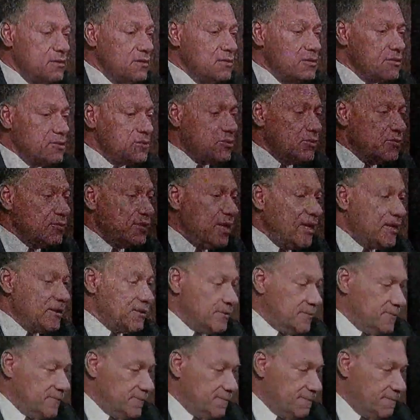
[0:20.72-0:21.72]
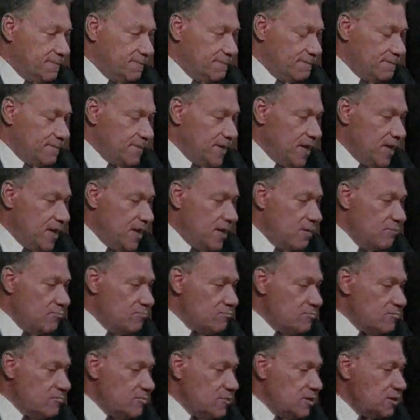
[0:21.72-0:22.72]
so that
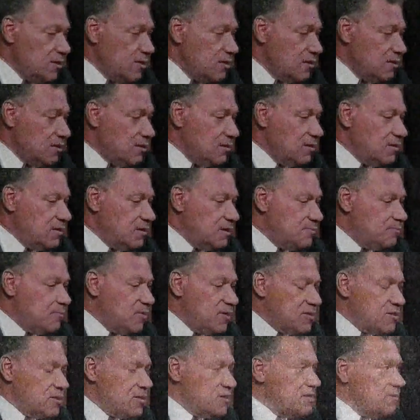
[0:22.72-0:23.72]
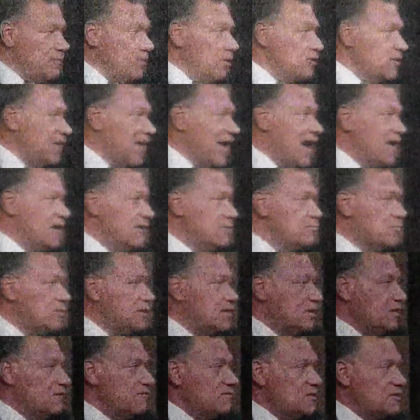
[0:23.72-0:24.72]
the business about Adam
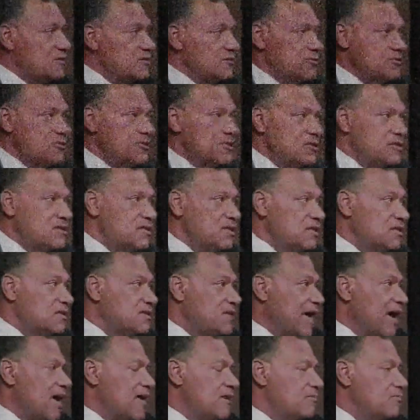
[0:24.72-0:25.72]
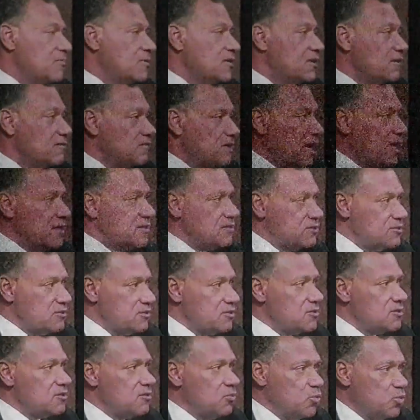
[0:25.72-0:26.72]
and Eve, there's no such thing as Adam and Eve. That's
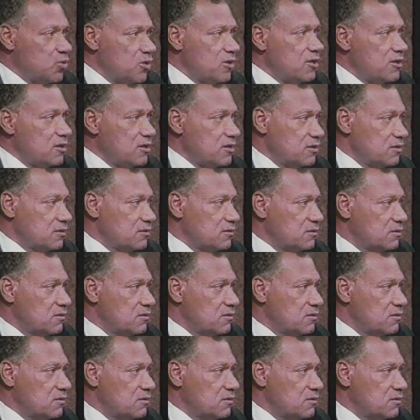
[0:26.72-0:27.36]
just a word.